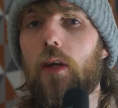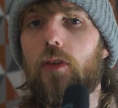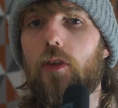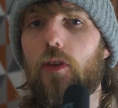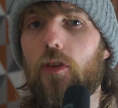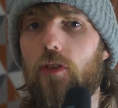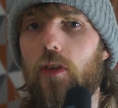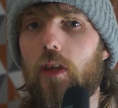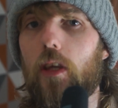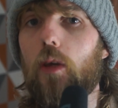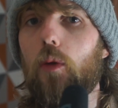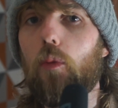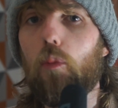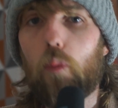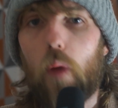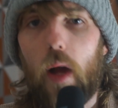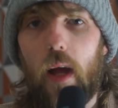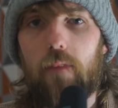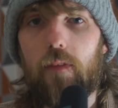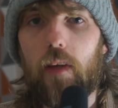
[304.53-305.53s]
to see
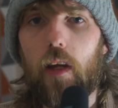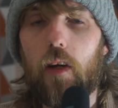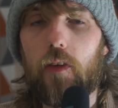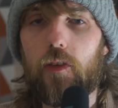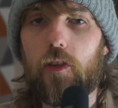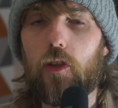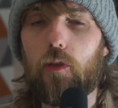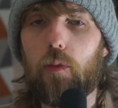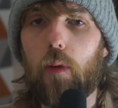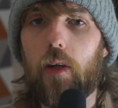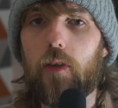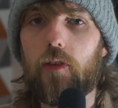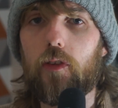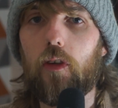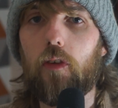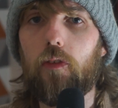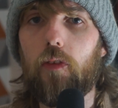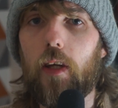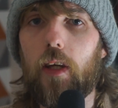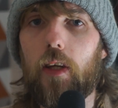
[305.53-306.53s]
where the artist rest
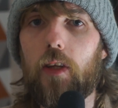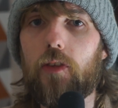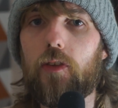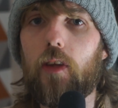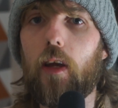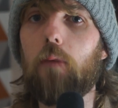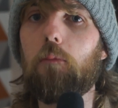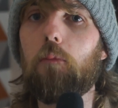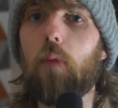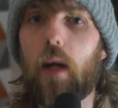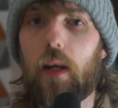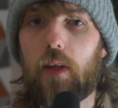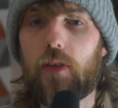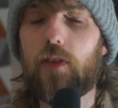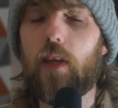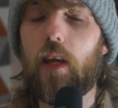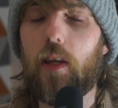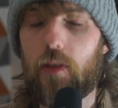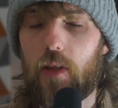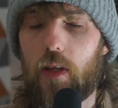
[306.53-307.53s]
off is and where
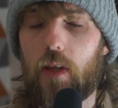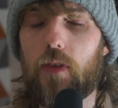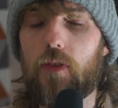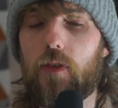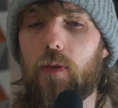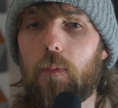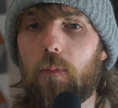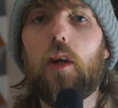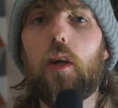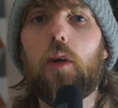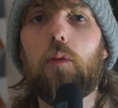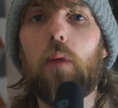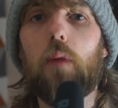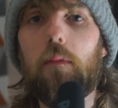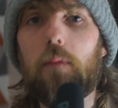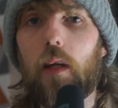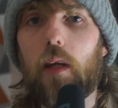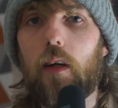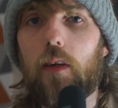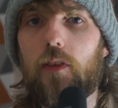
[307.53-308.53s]
set is. When
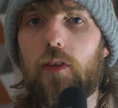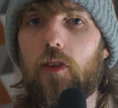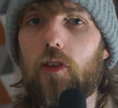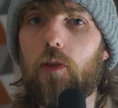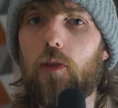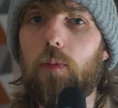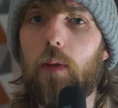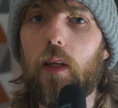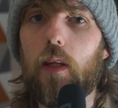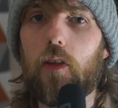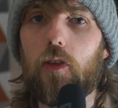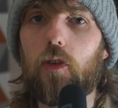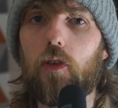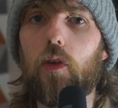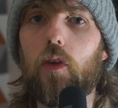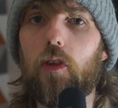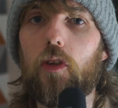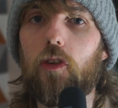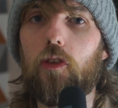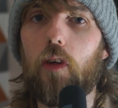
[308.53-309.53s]
the artist is being
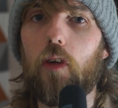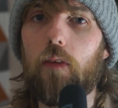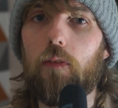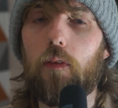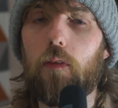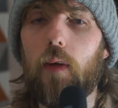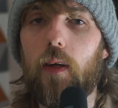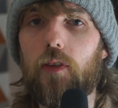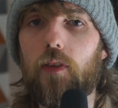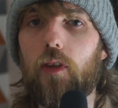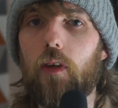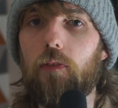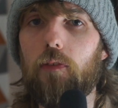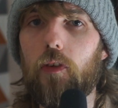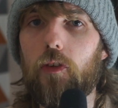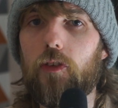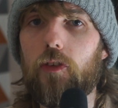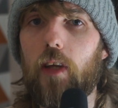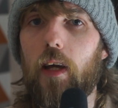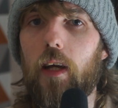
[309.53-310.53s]
escorted to either rest off
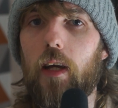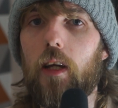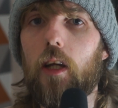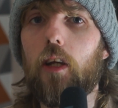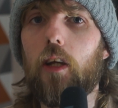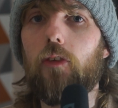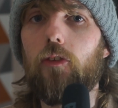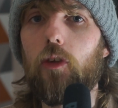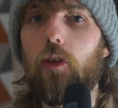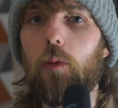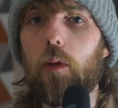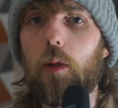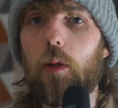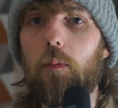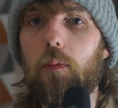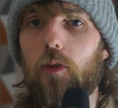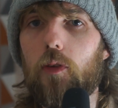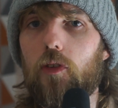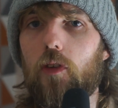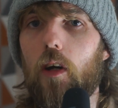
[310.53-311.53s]
or set, you want
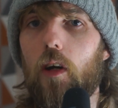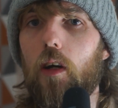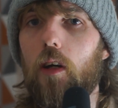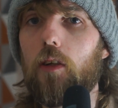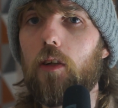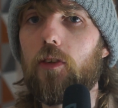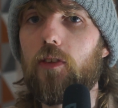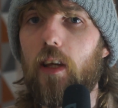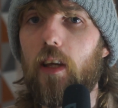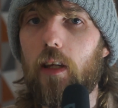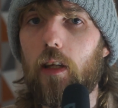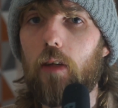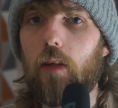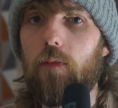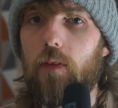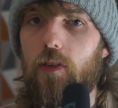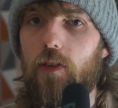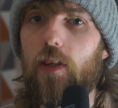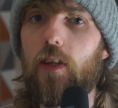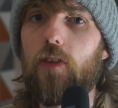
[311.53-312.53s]
to start setting up
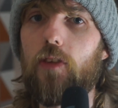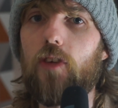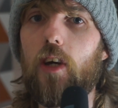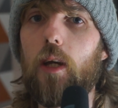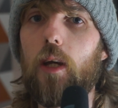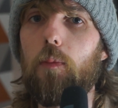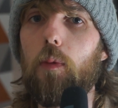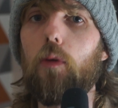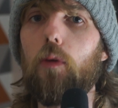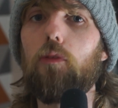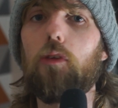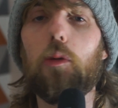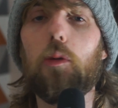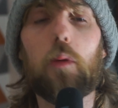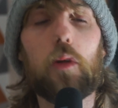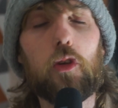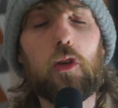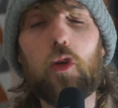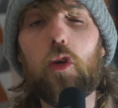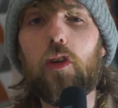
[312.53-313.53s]
the tea table. You
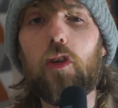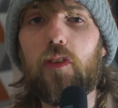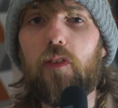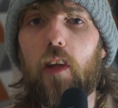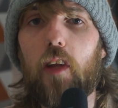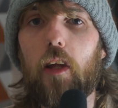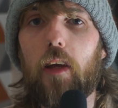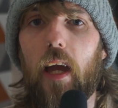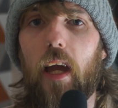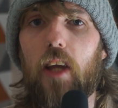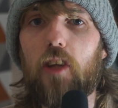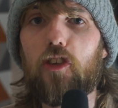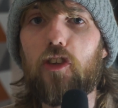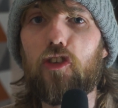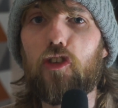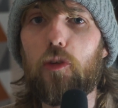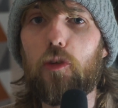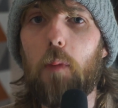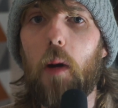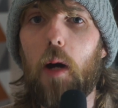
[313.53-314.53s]
want to talk to the
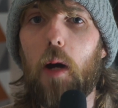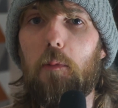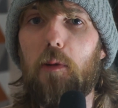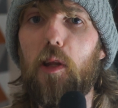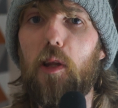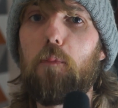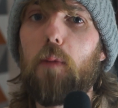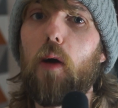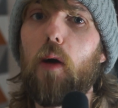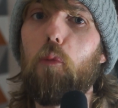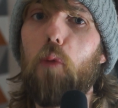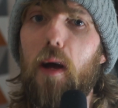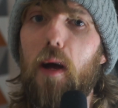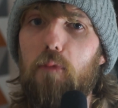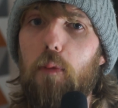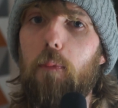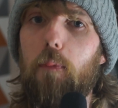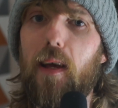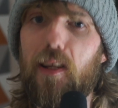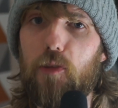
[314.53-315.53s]
locations department about where
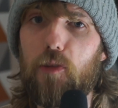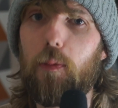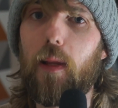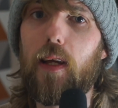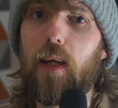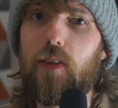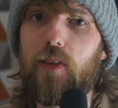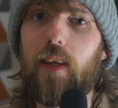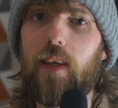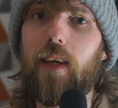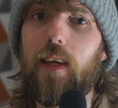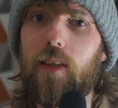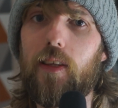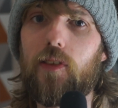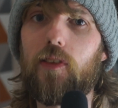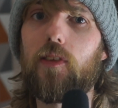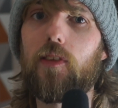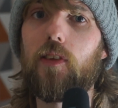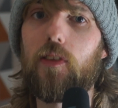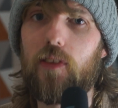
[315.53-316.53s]
the best place it
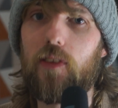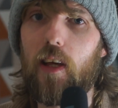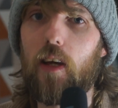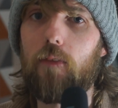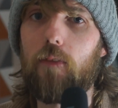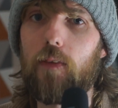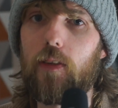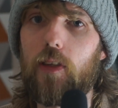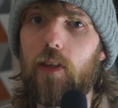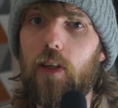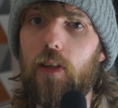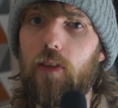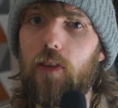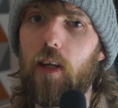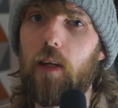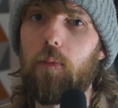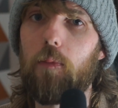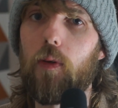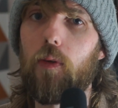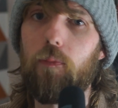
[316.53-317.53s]
is to set up the tea
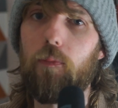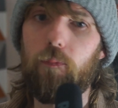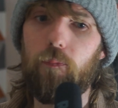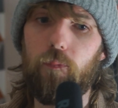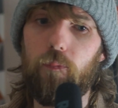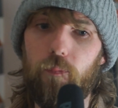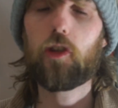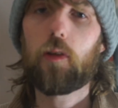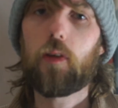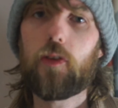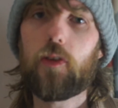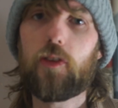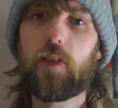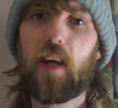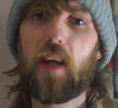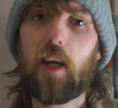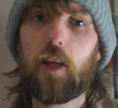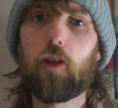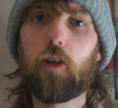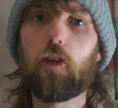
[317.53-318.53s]
table. Once you're on
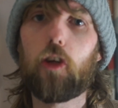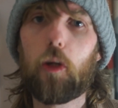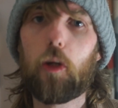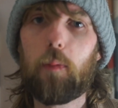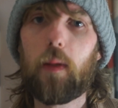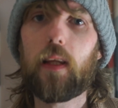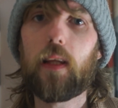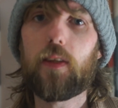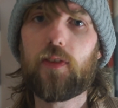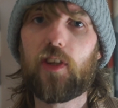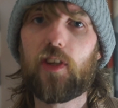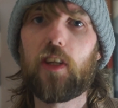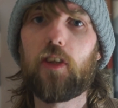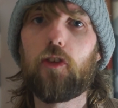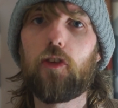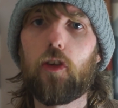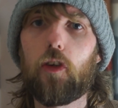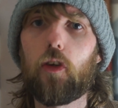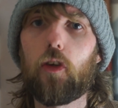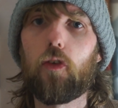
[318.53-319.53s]
set, you're going to be listening
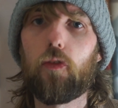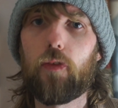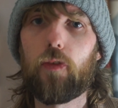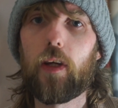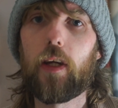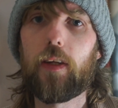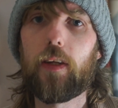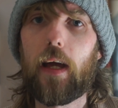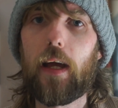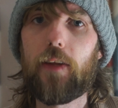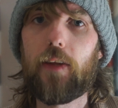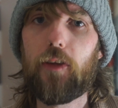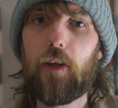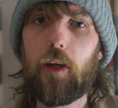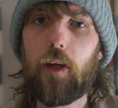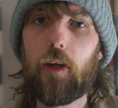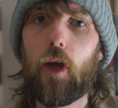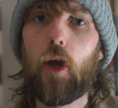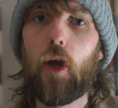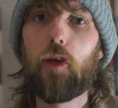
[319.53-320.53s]
to your third AD.
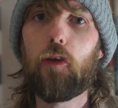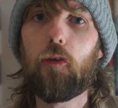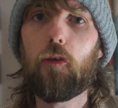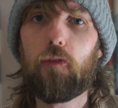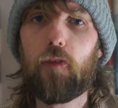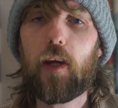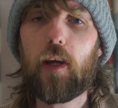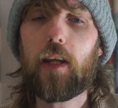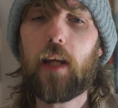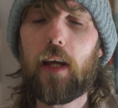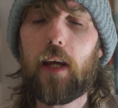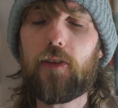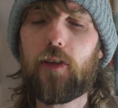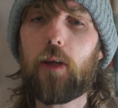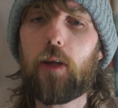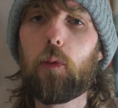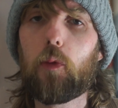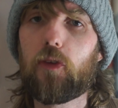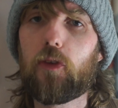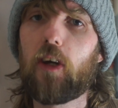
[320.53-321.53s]
Your third AD
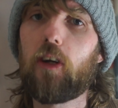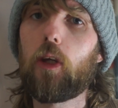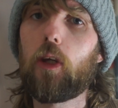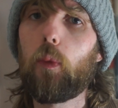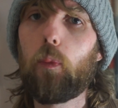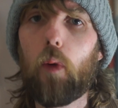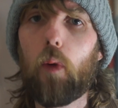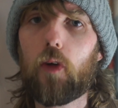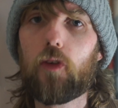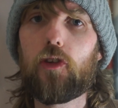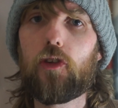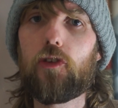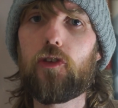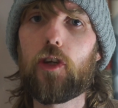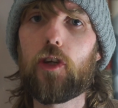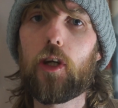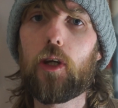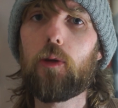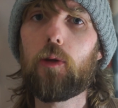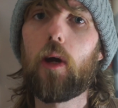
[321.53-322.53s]
will tell you what to
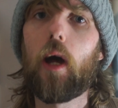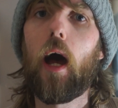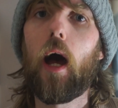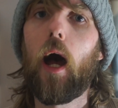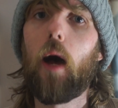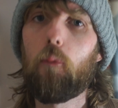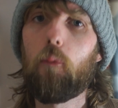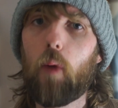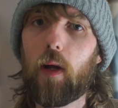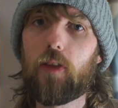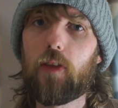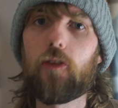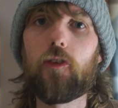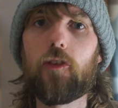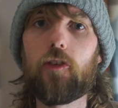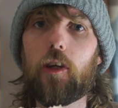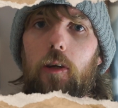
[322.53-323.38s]
do and when to do